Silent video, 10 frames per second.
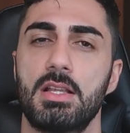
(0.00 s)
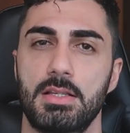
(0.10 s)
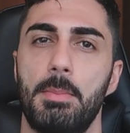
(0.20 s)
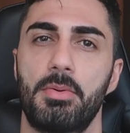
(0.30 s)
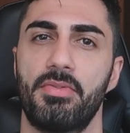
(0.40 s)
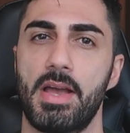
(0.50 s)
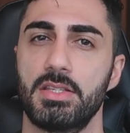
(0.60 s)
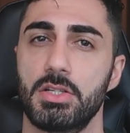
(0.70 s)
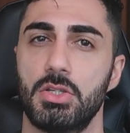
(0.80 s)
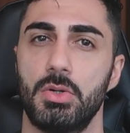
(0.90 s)
Some
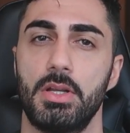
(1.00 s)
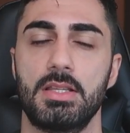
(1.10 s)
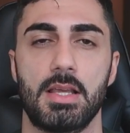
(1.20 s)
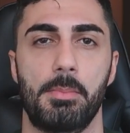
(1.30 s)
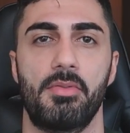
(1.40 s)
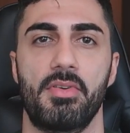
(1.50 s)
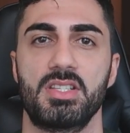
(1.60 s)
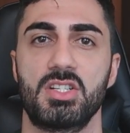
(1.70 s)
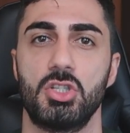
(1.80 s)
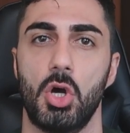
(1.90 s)
professors do it, some
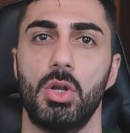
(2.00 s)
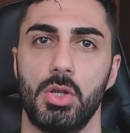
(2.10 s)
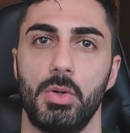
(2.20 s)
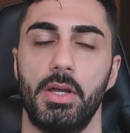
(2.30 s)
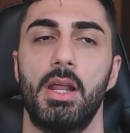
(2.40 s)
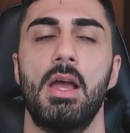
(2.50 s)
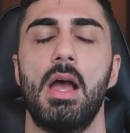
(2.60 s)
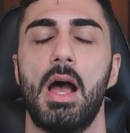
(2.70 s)
professors don't do it.